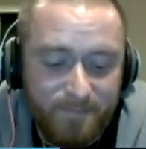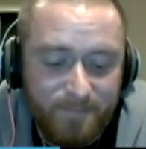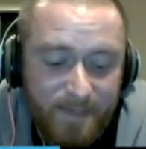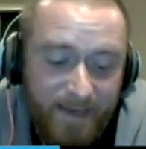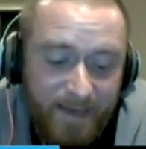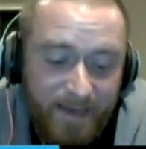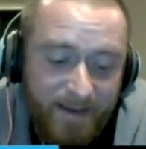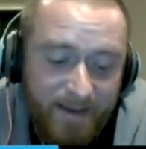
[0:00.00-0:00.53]

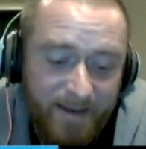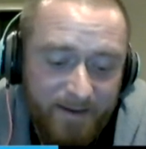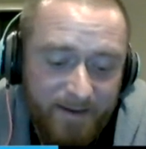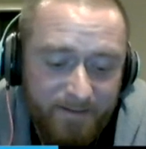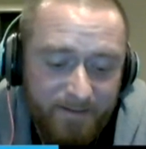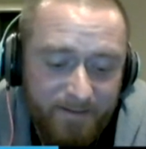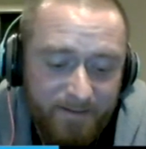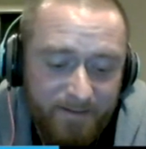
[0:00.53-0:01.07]
Yeah.
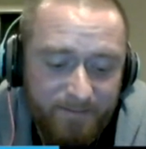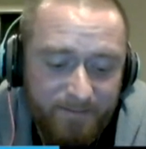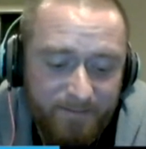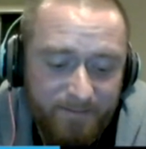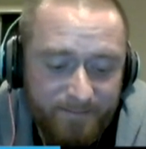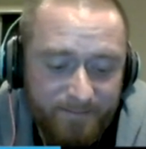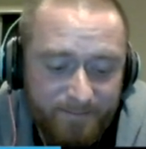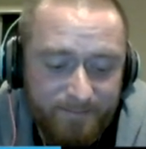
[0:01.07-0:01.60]

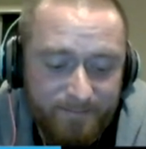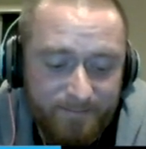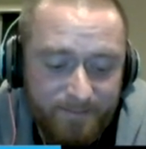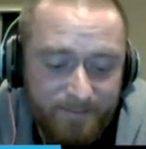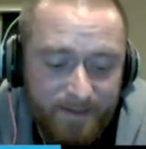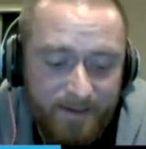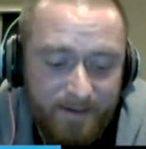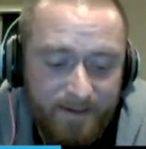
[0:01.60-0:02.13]

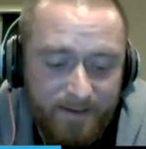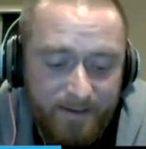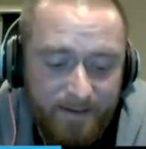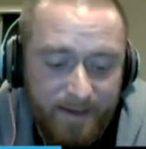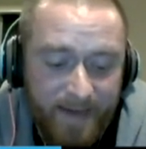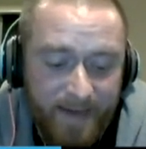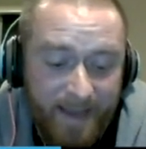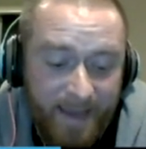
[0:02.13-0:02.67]
Yeah, and
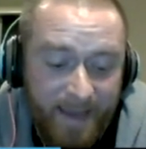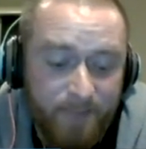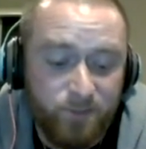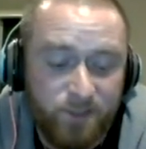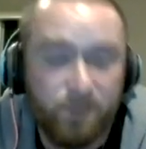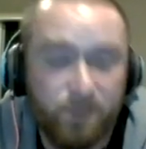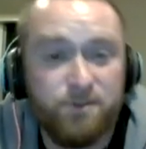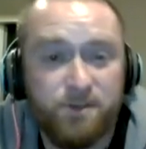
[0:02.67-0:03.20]
that game was
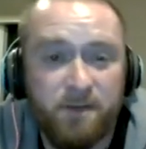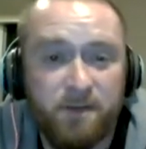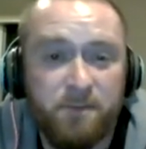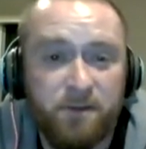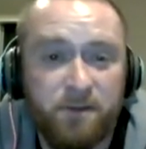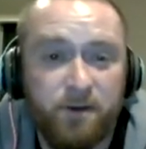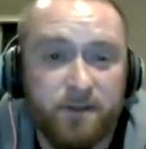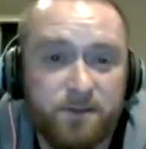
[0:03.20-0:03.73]
closer than we
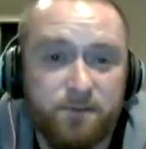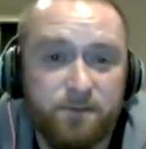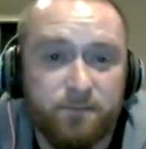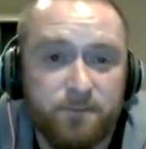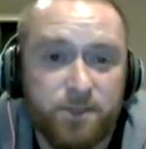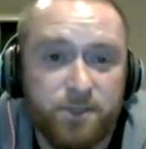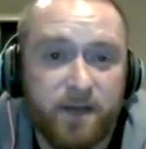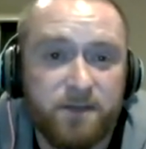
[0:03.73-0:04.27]
thought too.
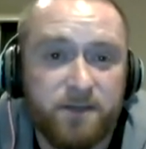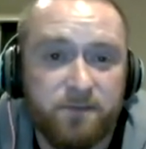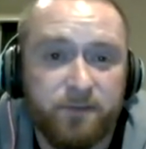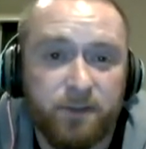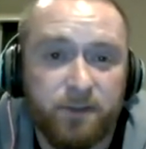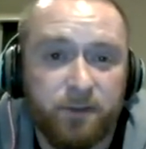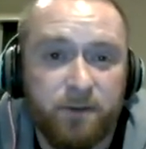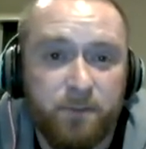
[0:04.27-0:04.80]
Jacksonville and
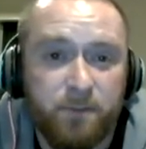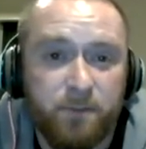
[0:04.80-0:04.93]
Green Bay, right?